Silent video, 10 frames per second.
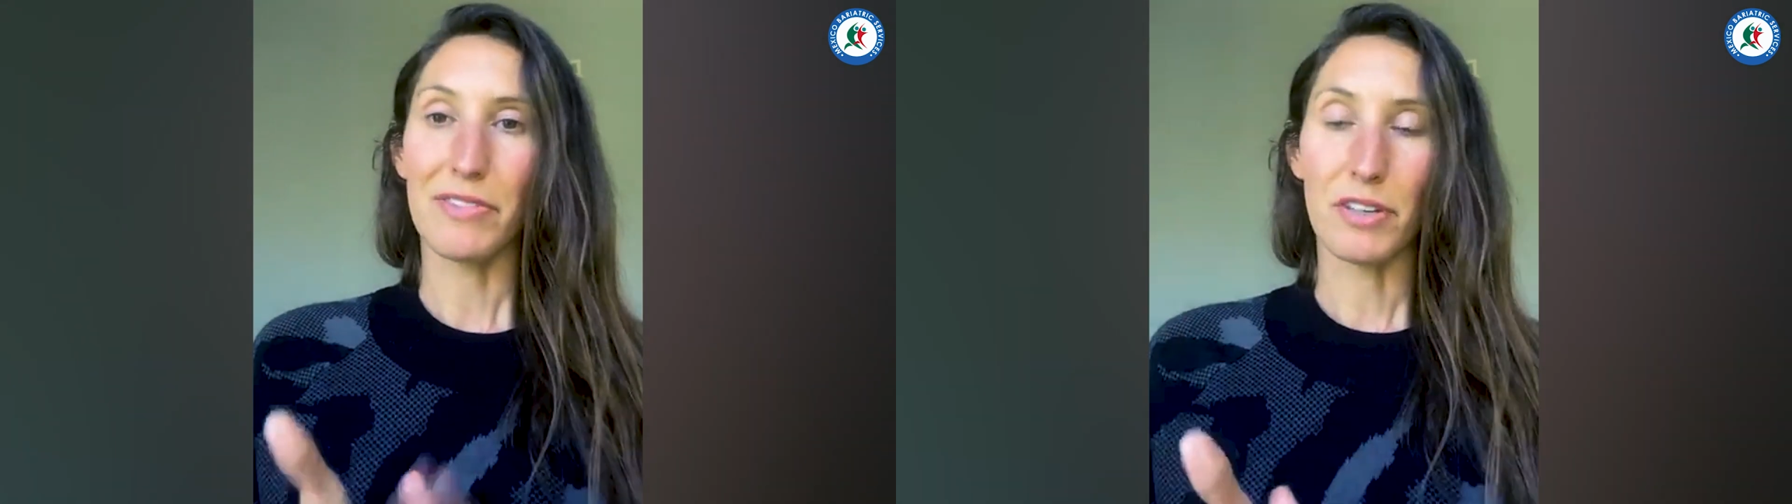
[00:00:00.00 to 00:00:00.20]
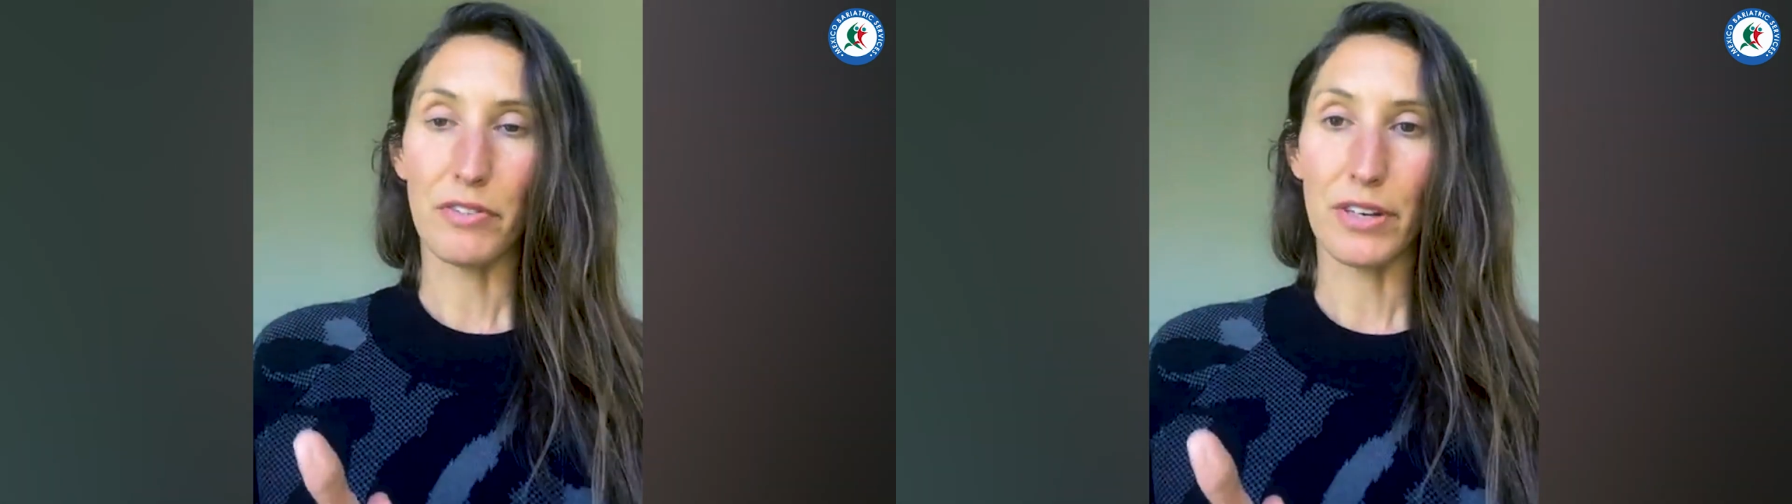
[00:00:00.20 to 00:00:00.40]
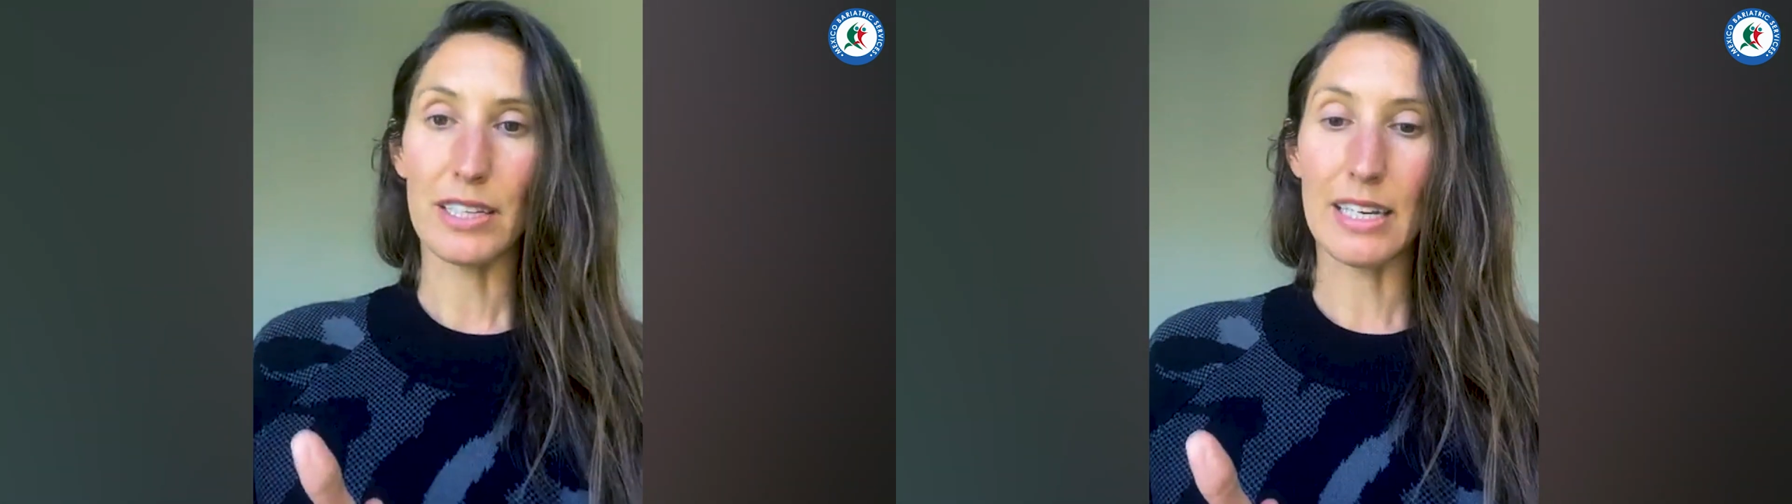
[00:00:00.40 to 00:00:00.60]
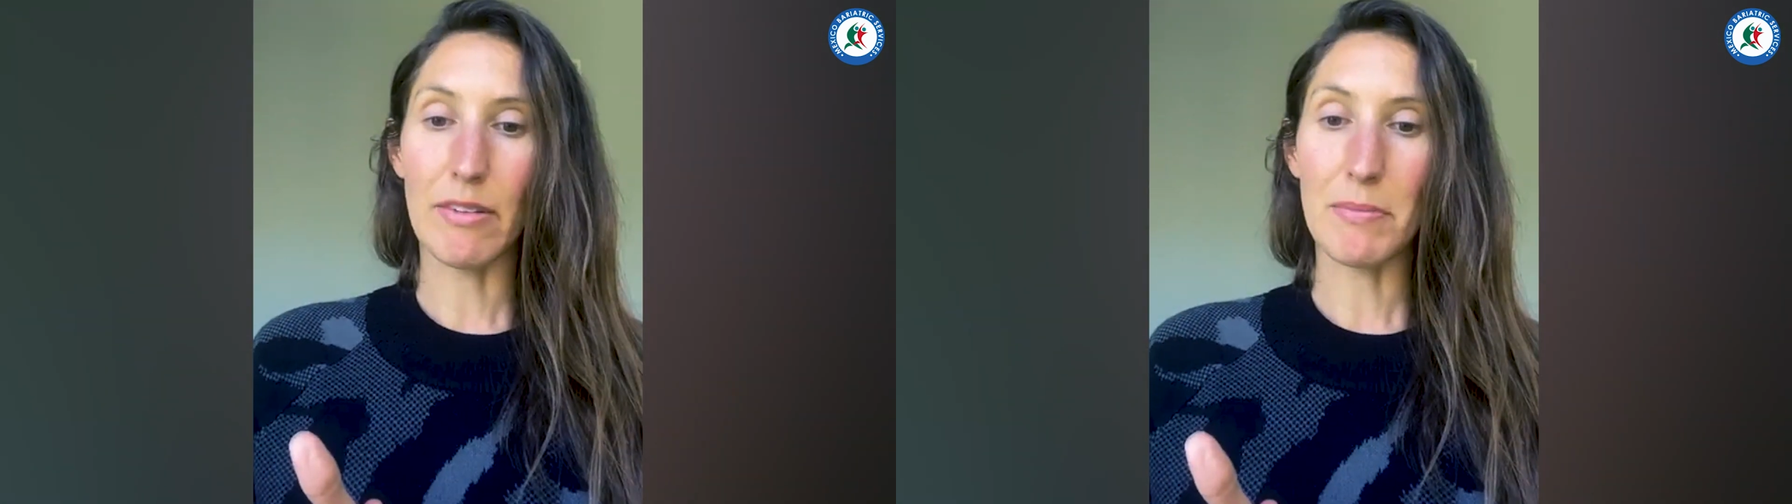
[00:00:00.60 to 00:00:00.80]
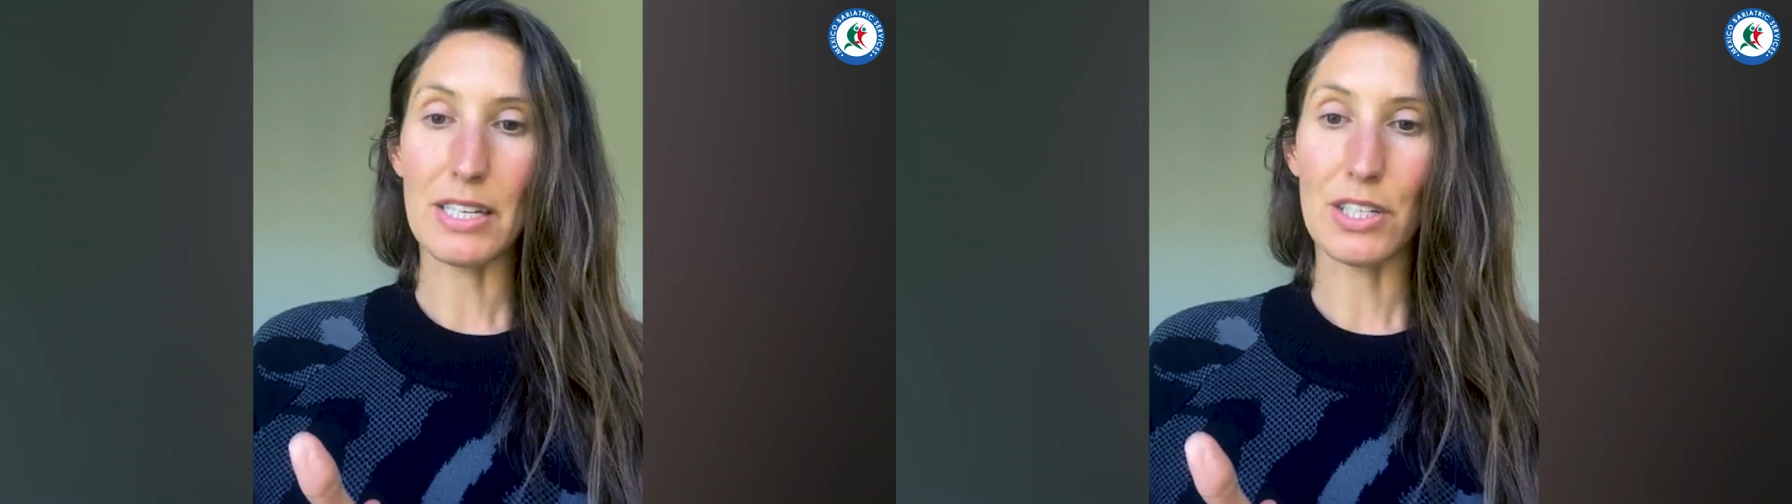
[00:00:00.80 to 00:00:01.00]
feel free to leave a
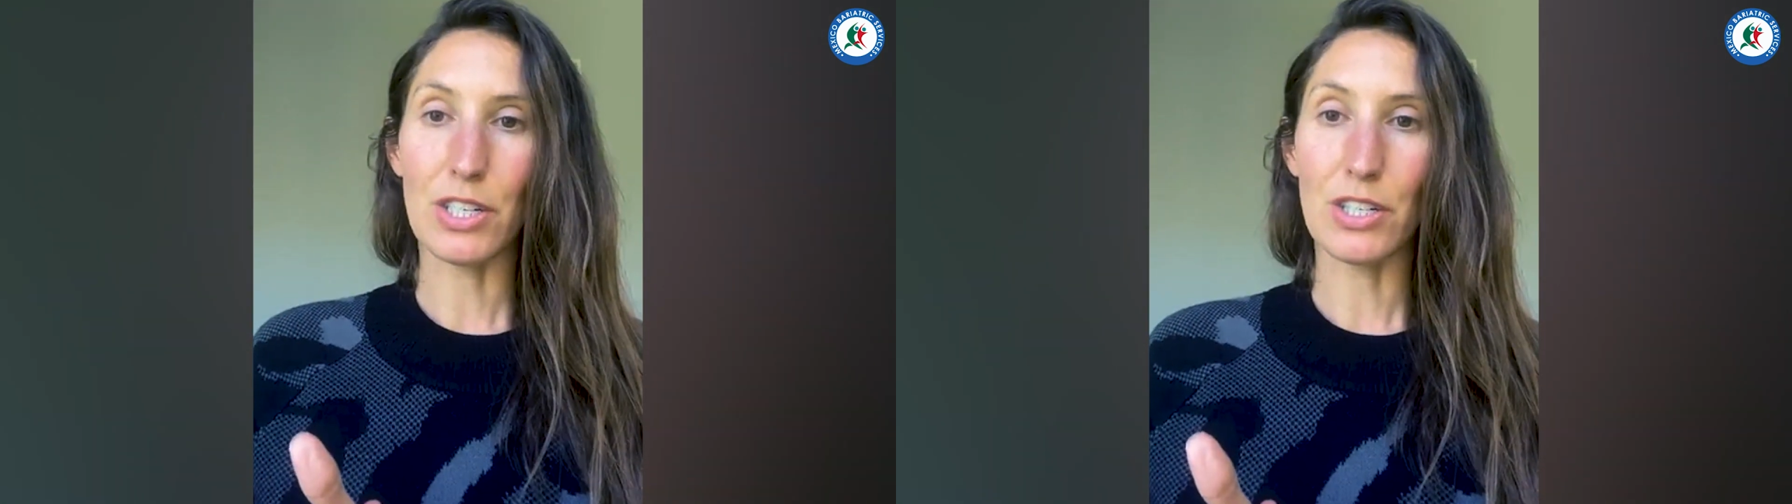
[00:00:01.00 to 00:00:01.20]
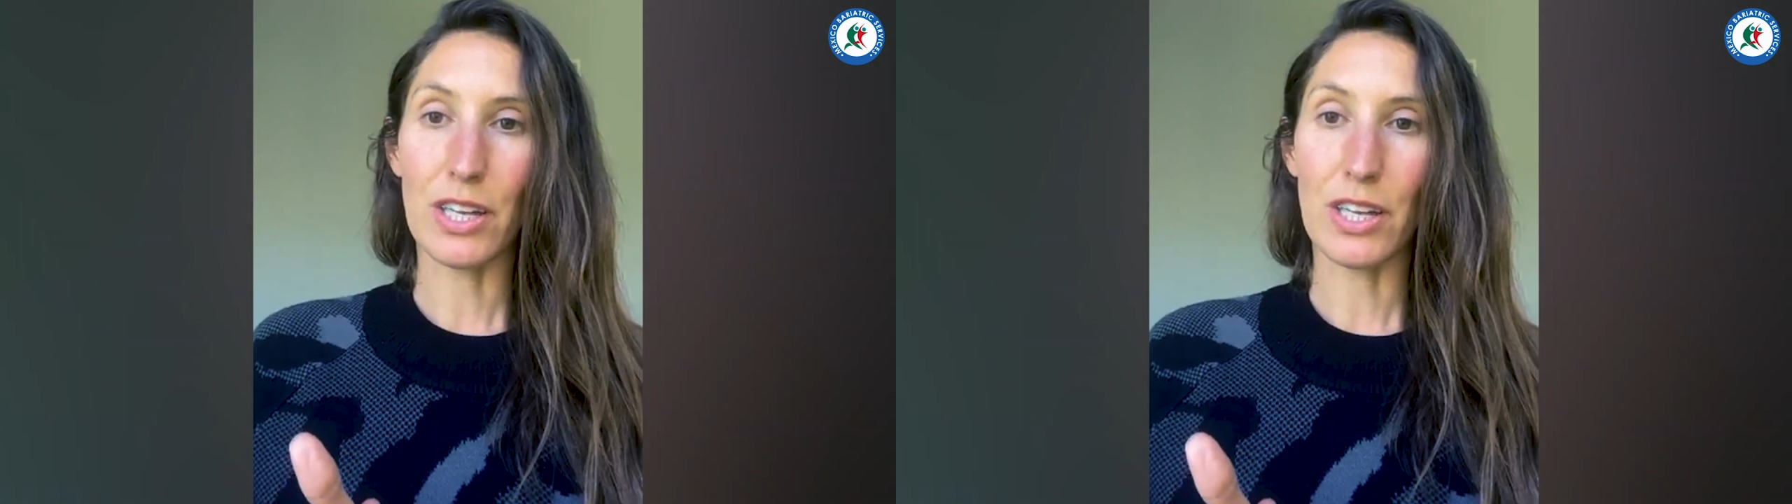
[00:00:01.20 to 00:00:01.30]
message